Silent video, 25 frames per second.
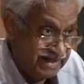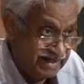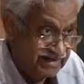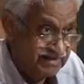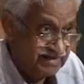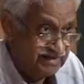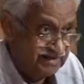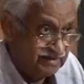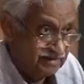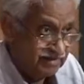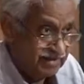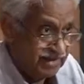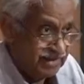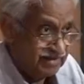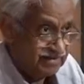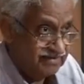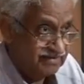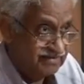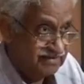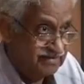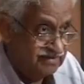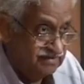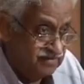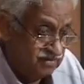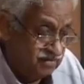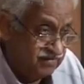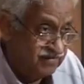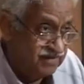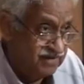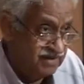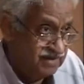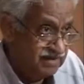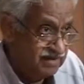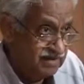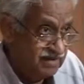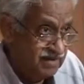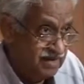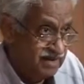energy supplies. So
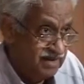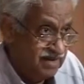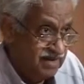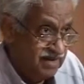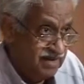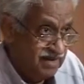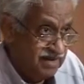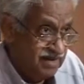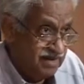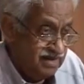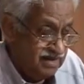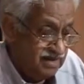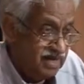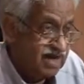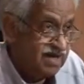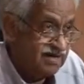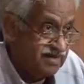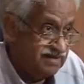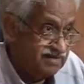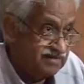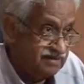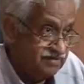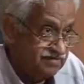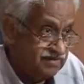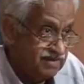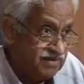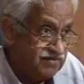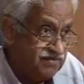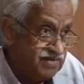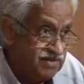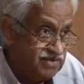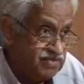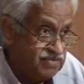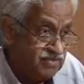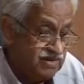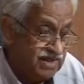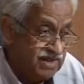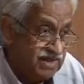Iran is something
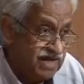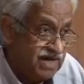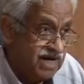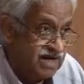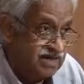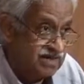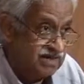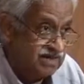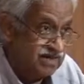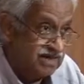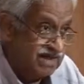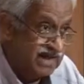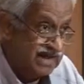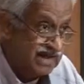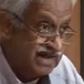which we cannot